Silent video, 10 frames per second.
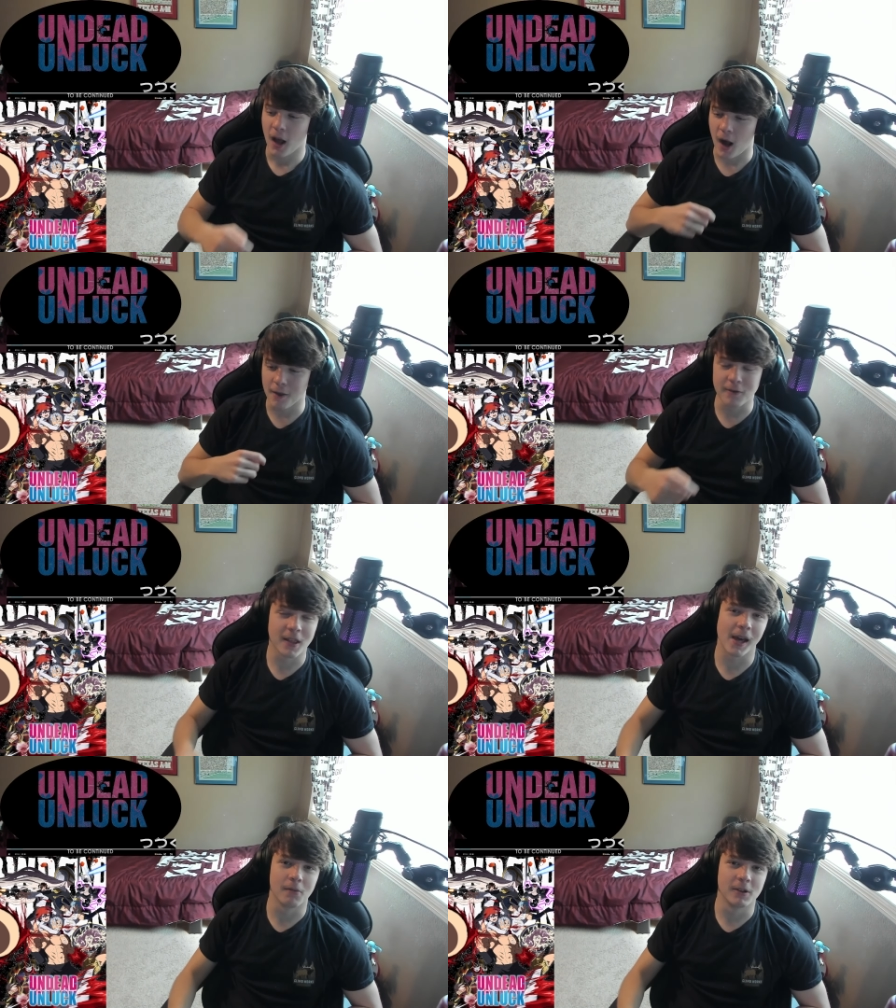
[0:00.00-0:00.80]
Other than
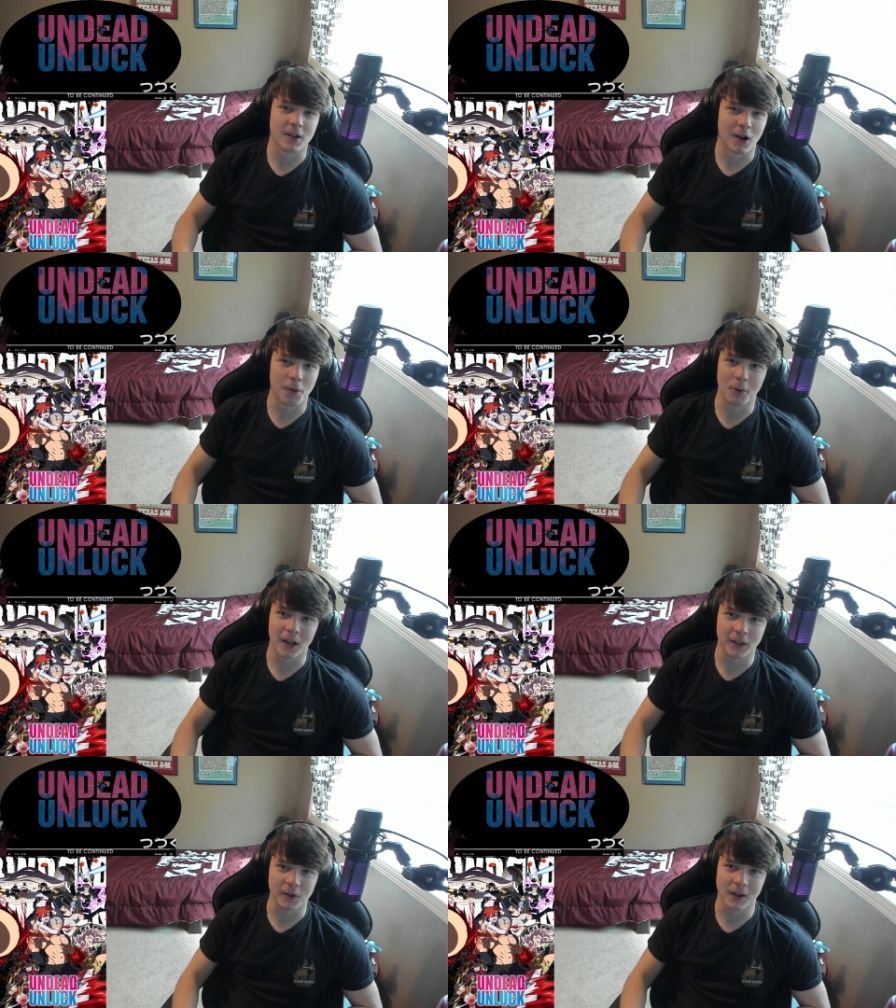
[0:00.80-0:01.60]
that, it was all
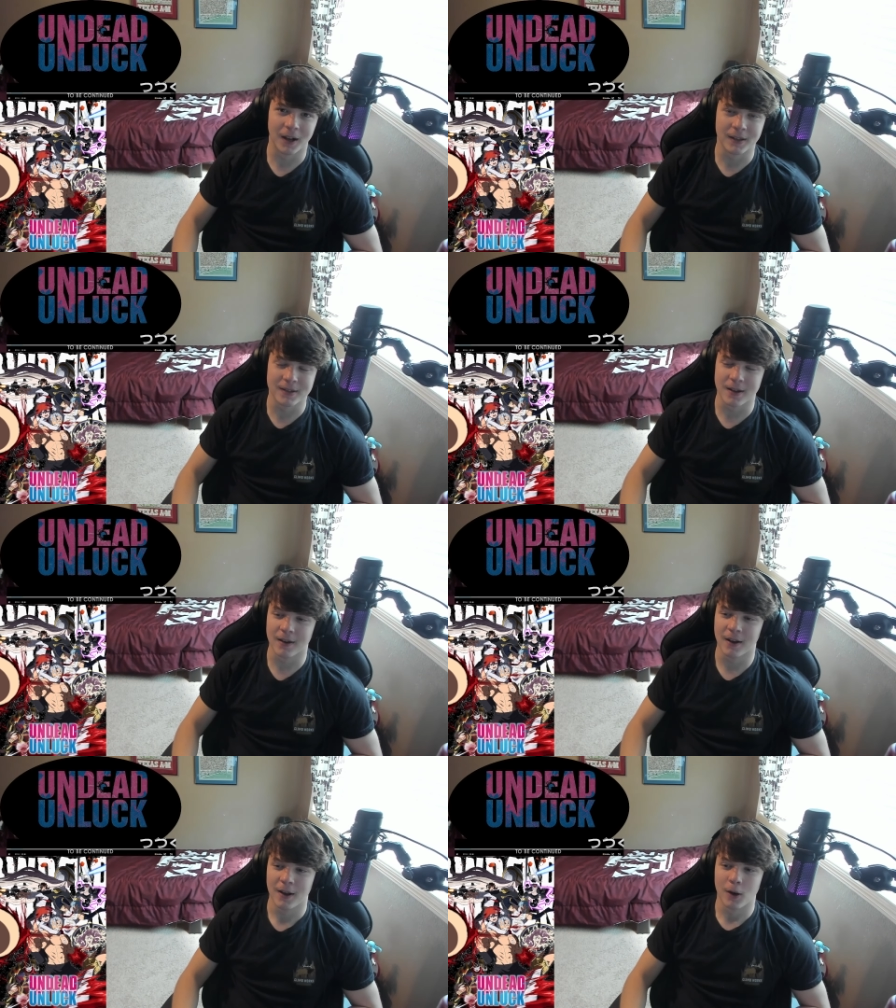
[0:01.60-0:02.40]
brand new
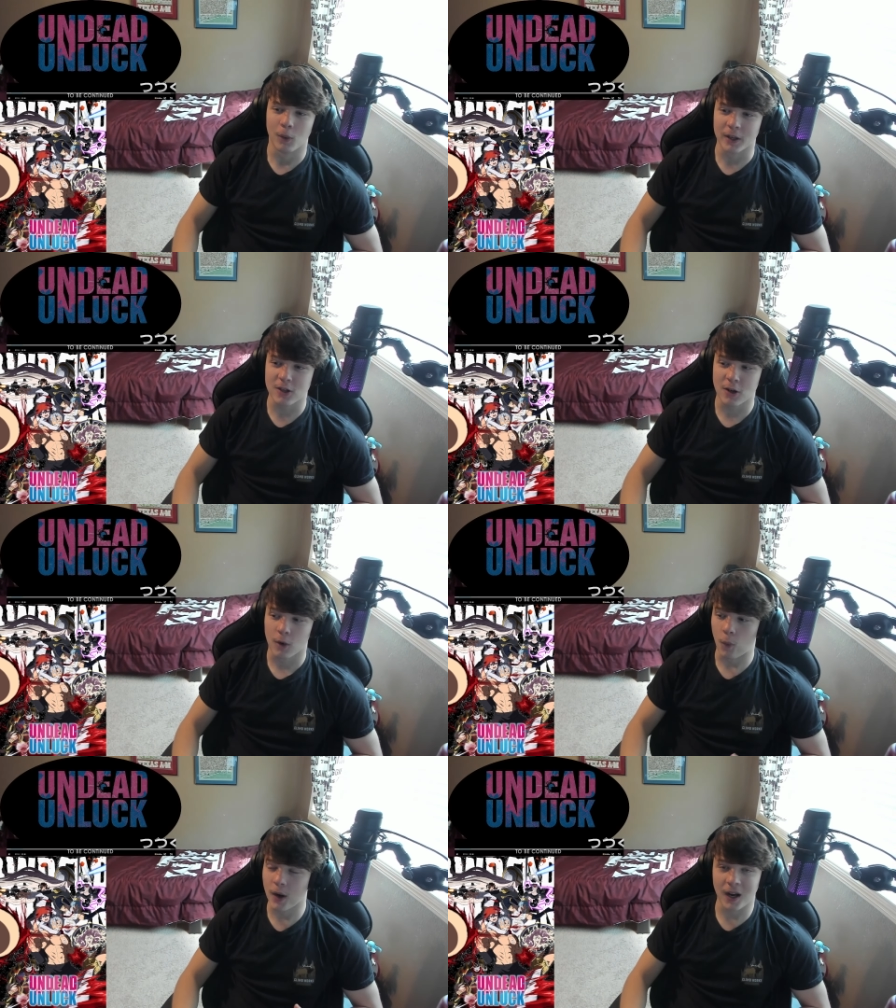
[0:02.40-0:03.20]
content, which,
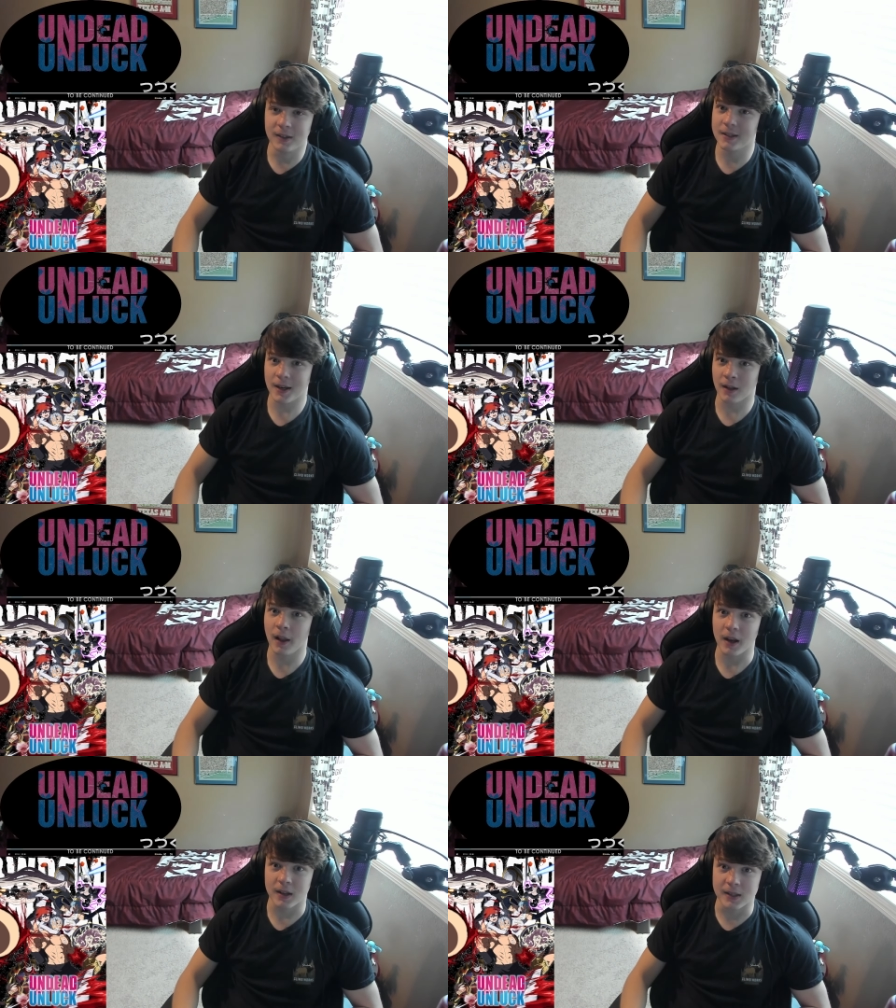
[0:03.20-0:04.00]
when Undead
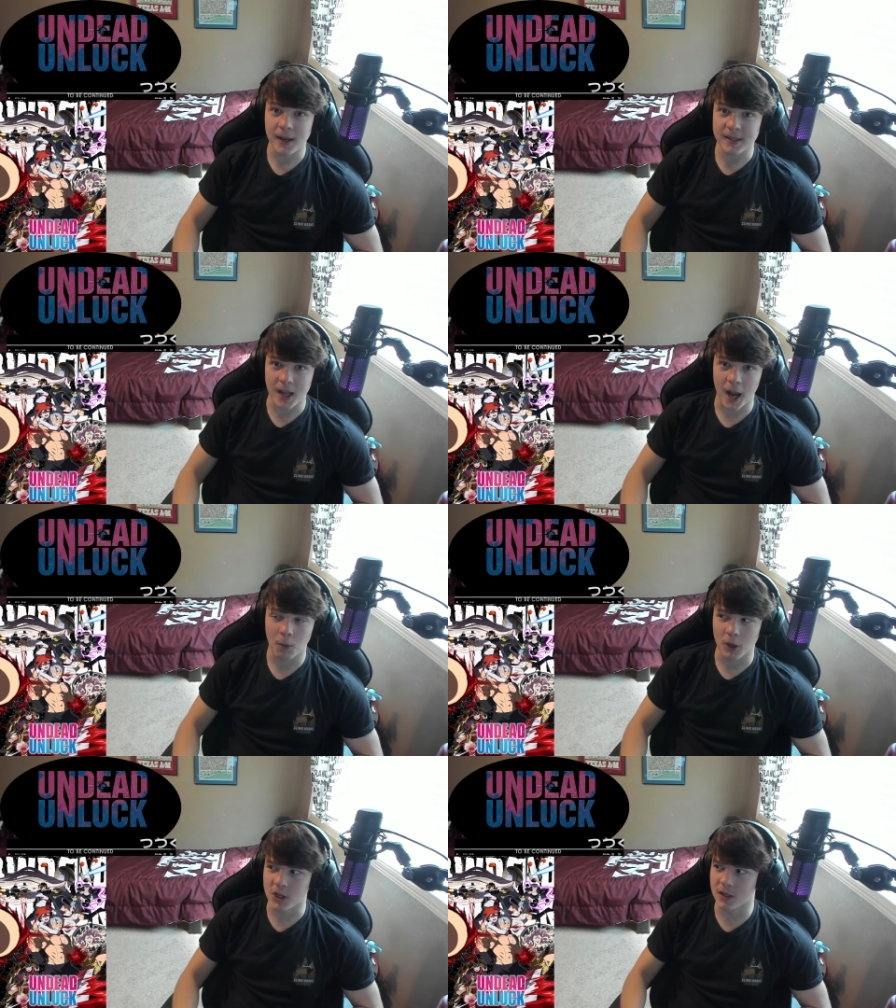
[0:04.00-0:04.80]
Unluck does that,
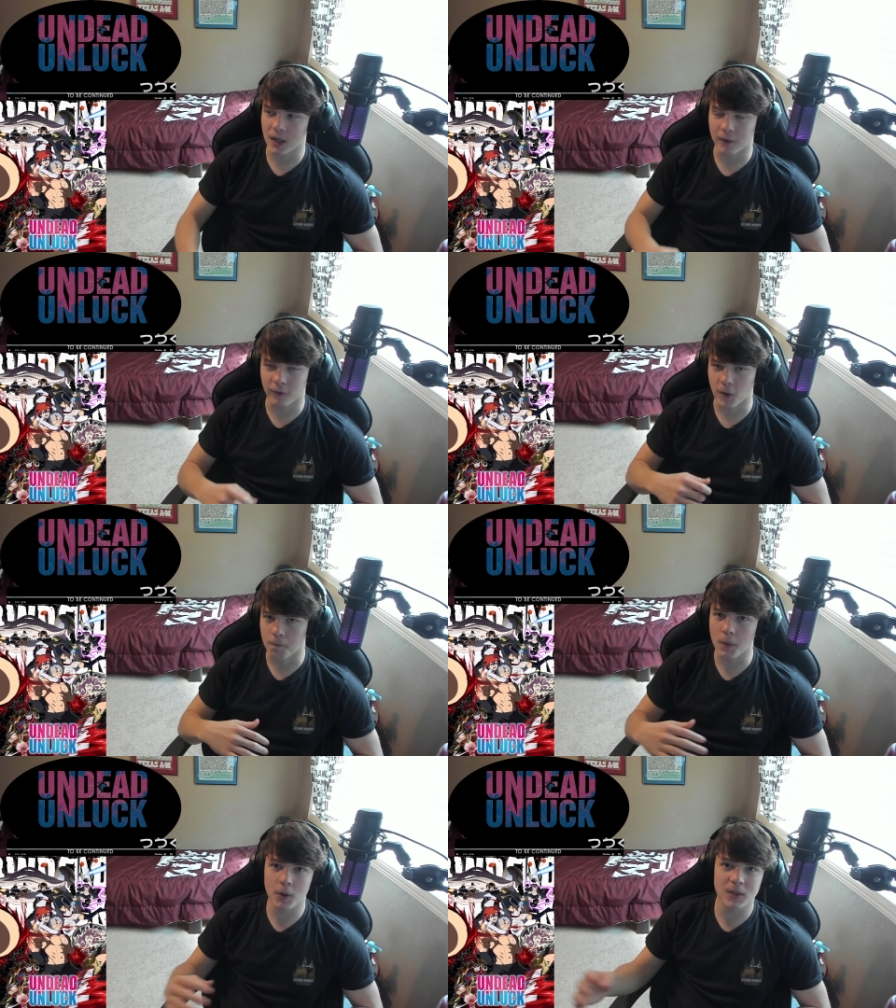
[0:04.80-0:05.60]
which it did for
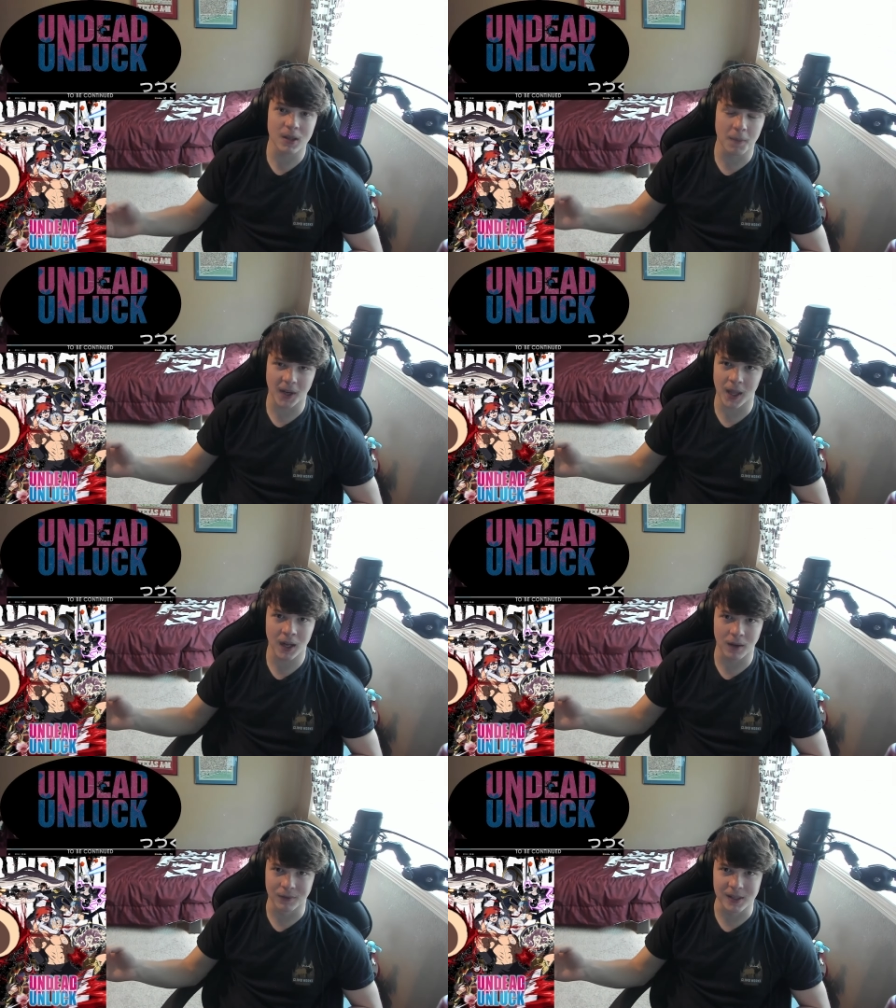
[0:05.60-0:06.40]
most of the
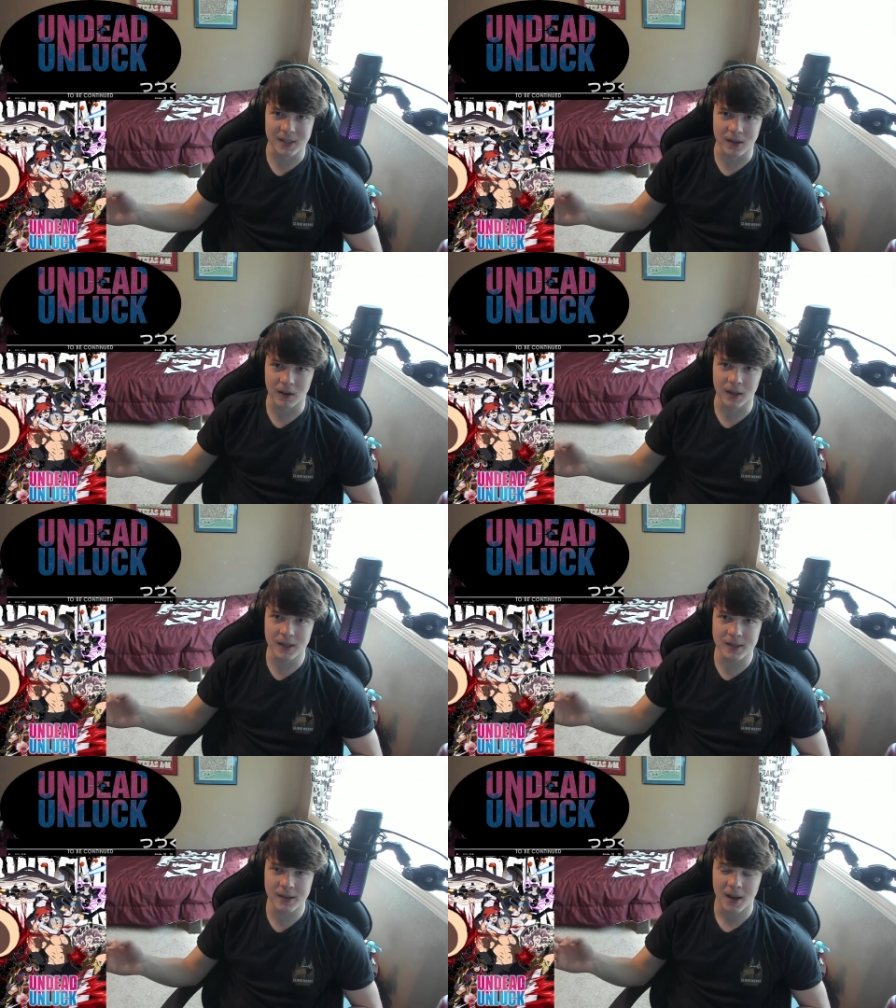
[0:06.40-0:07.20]
beginning of this
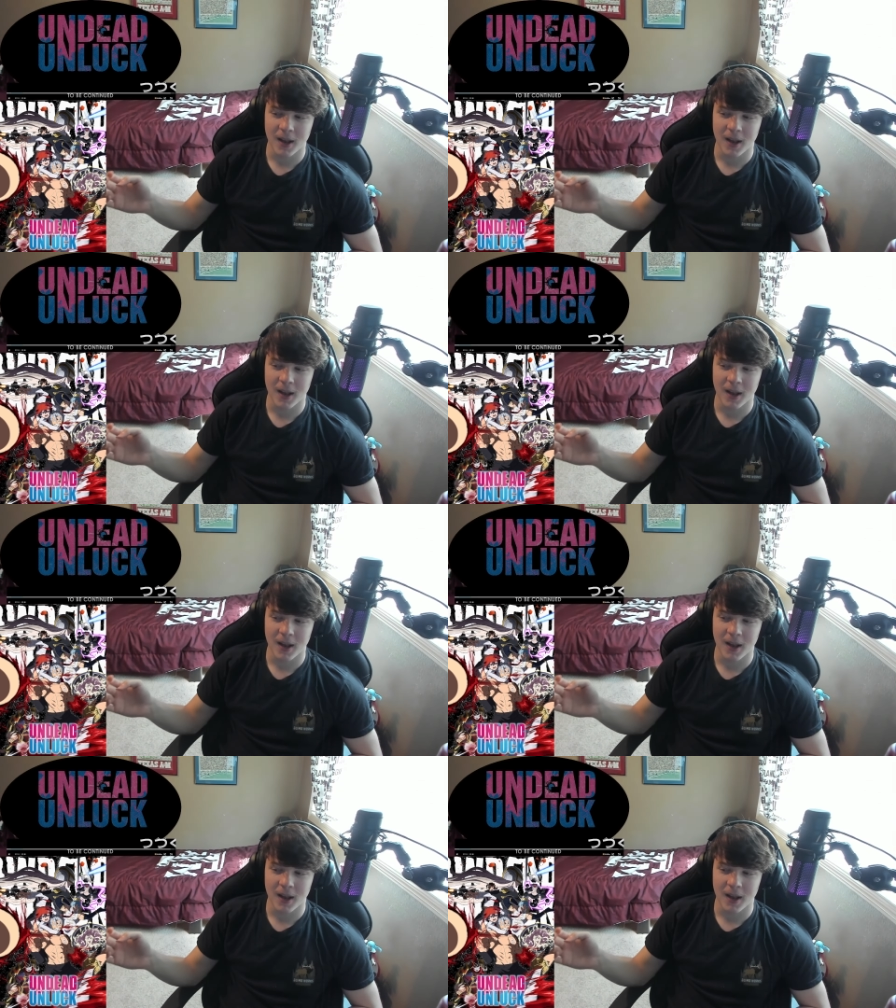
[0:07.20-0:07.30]
series,